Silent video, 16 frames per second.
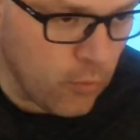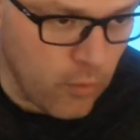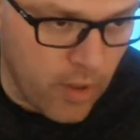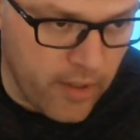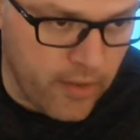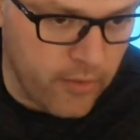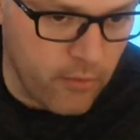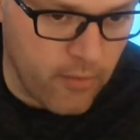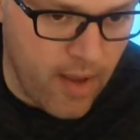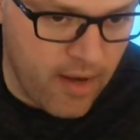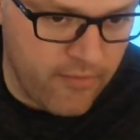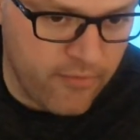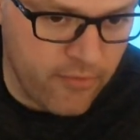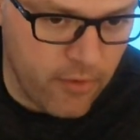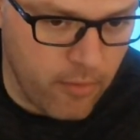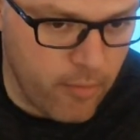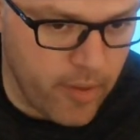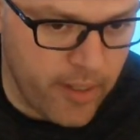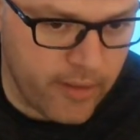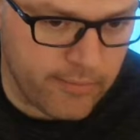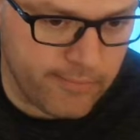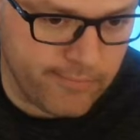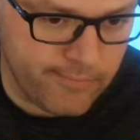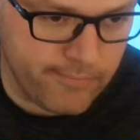Run in the red for a
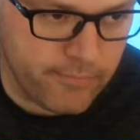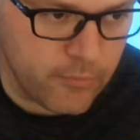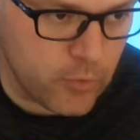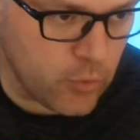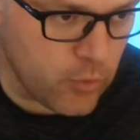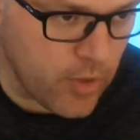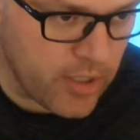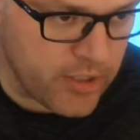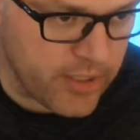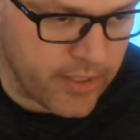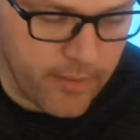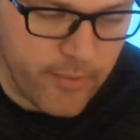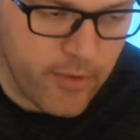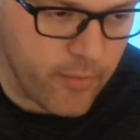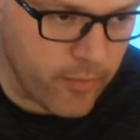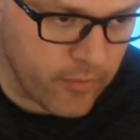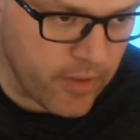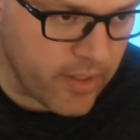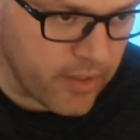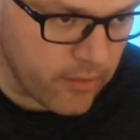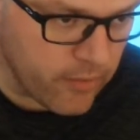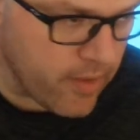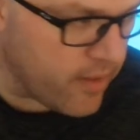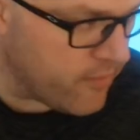bit, crush it. I mean,
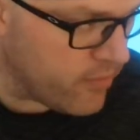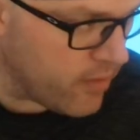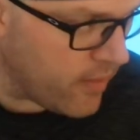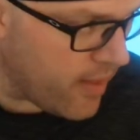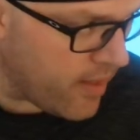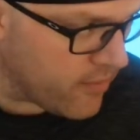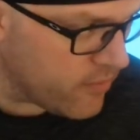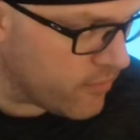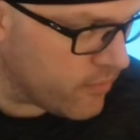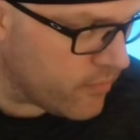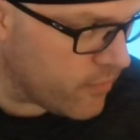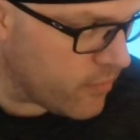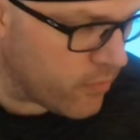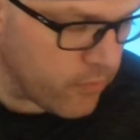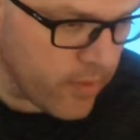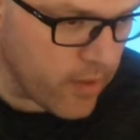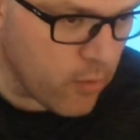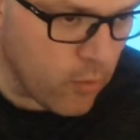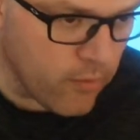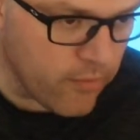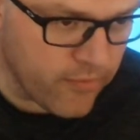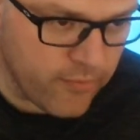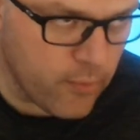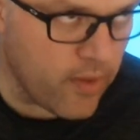running in the red for the last
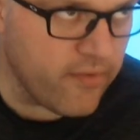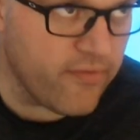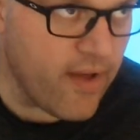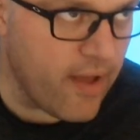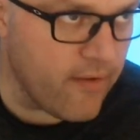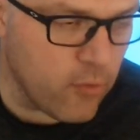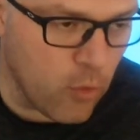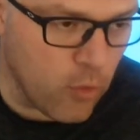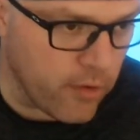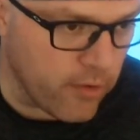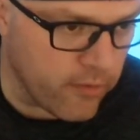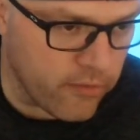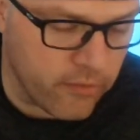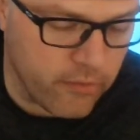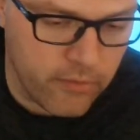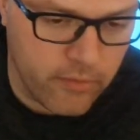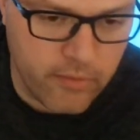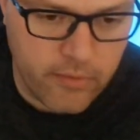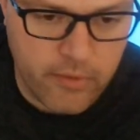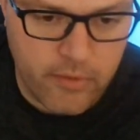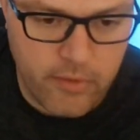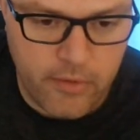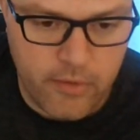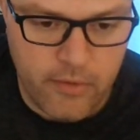5 quarters.
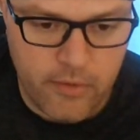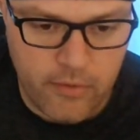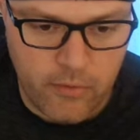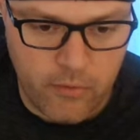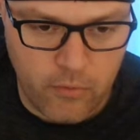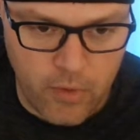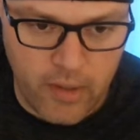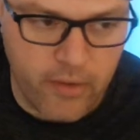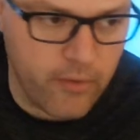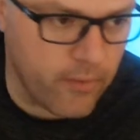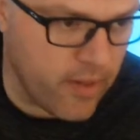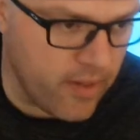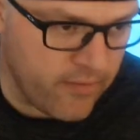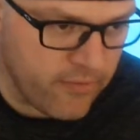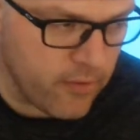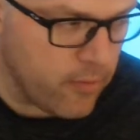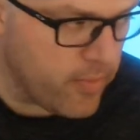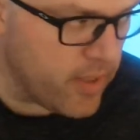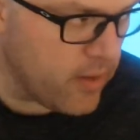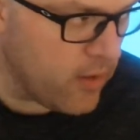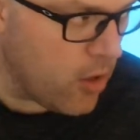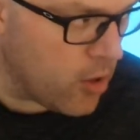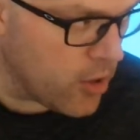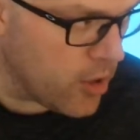Run in the red for a
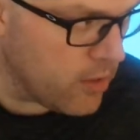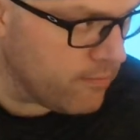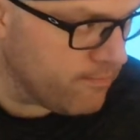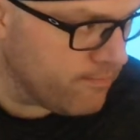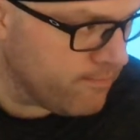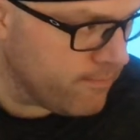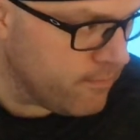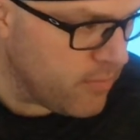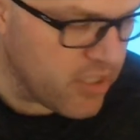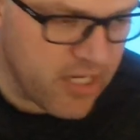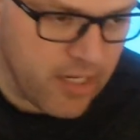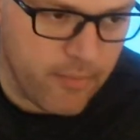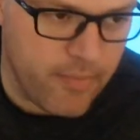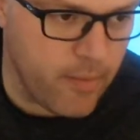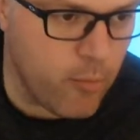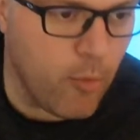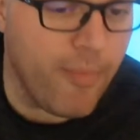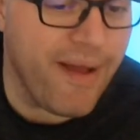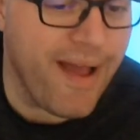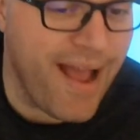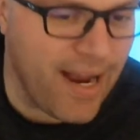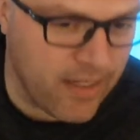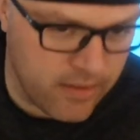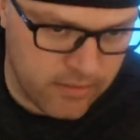bit longer, but get people
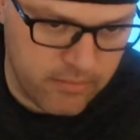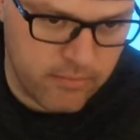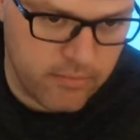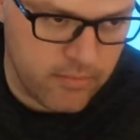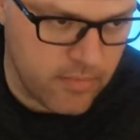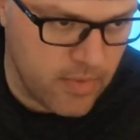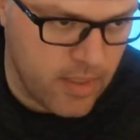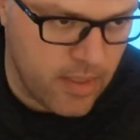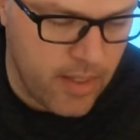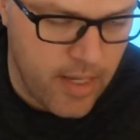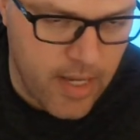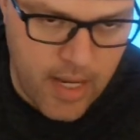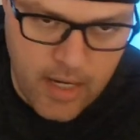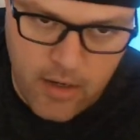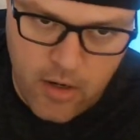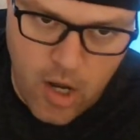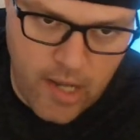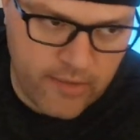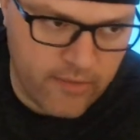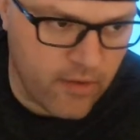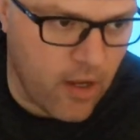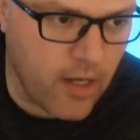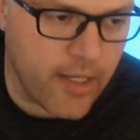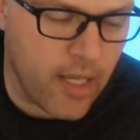back, and
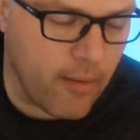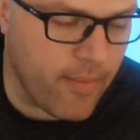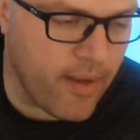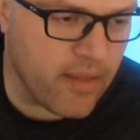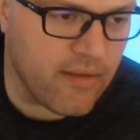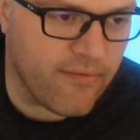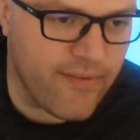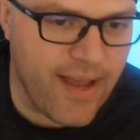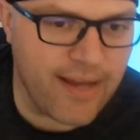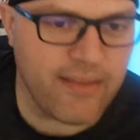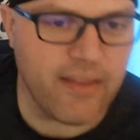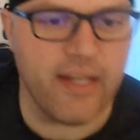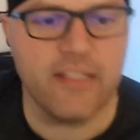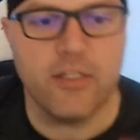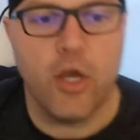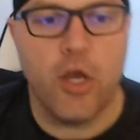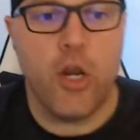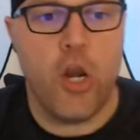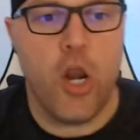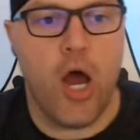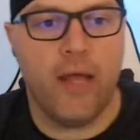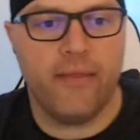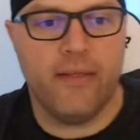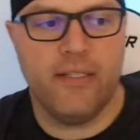not talking about the fact that it's
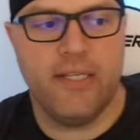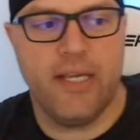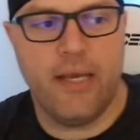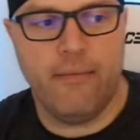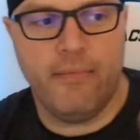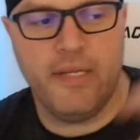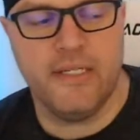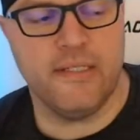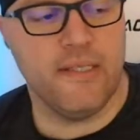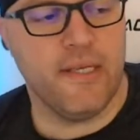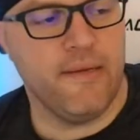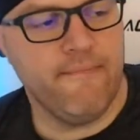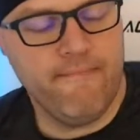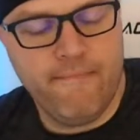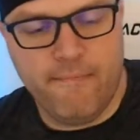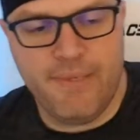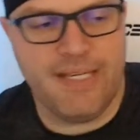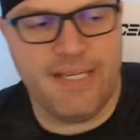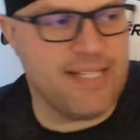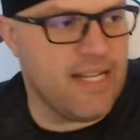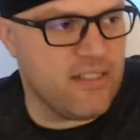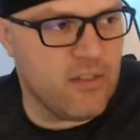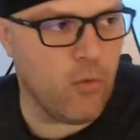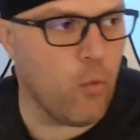not the same Disney,
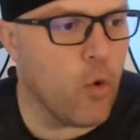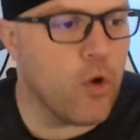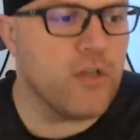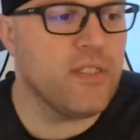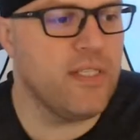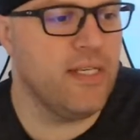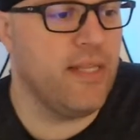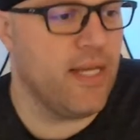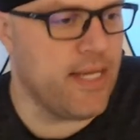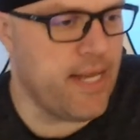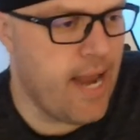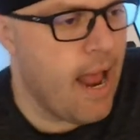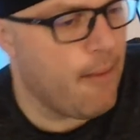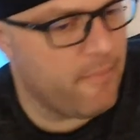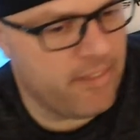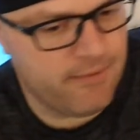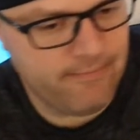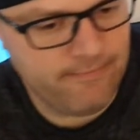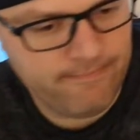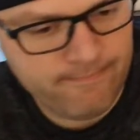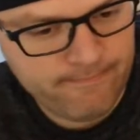because that's the worst thing that could happen.